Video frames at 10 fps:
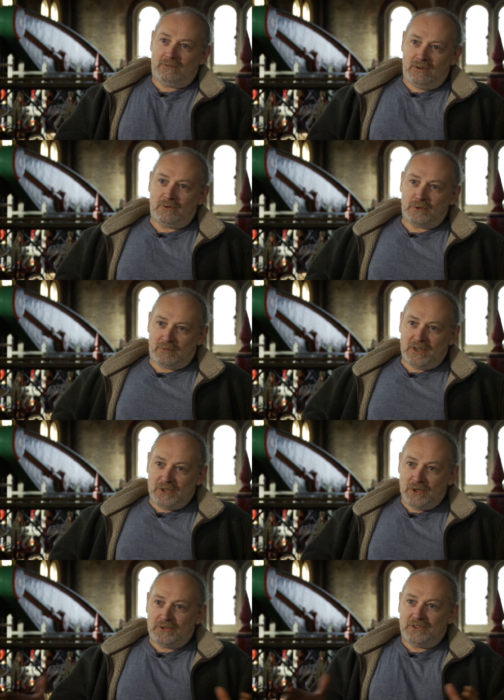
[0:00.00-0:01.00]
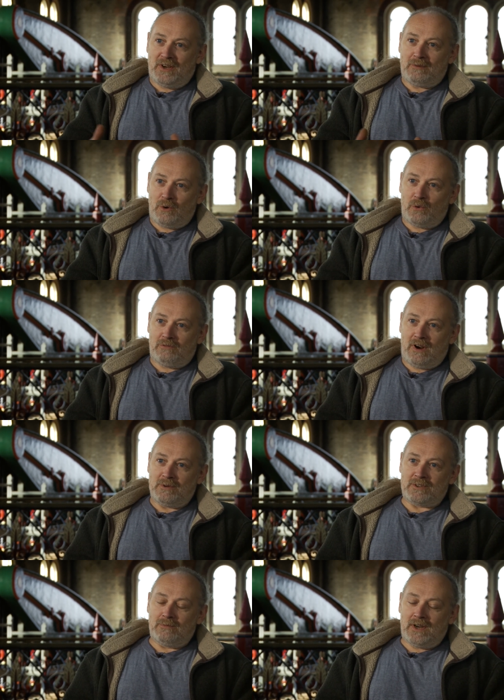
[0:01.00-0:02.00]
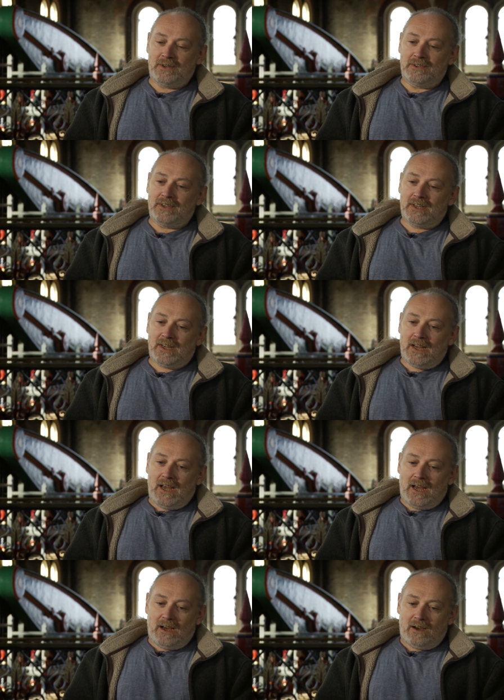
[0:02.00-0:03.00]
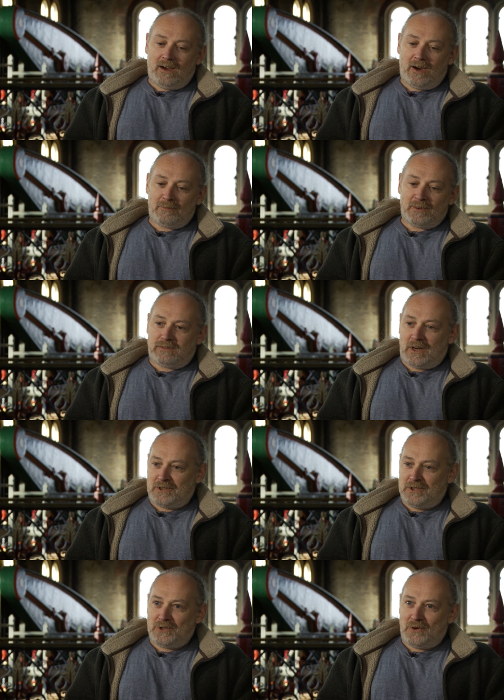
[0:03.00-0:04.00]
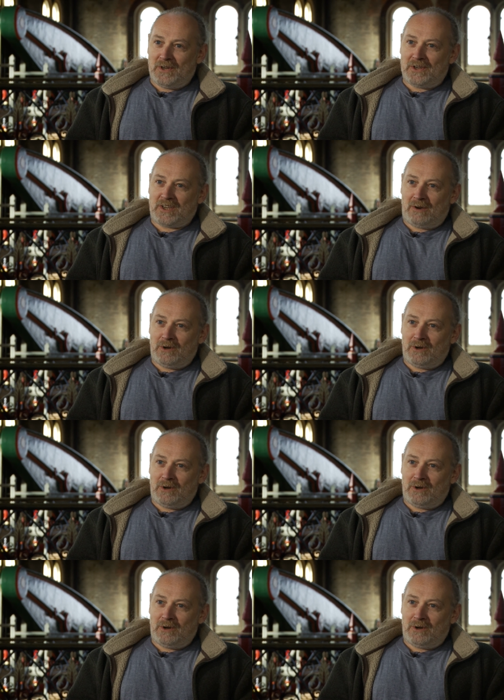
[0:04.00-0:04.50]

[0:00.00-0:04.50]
The river was being used to dump all the rubbish from London. Um, the flushing toilet had come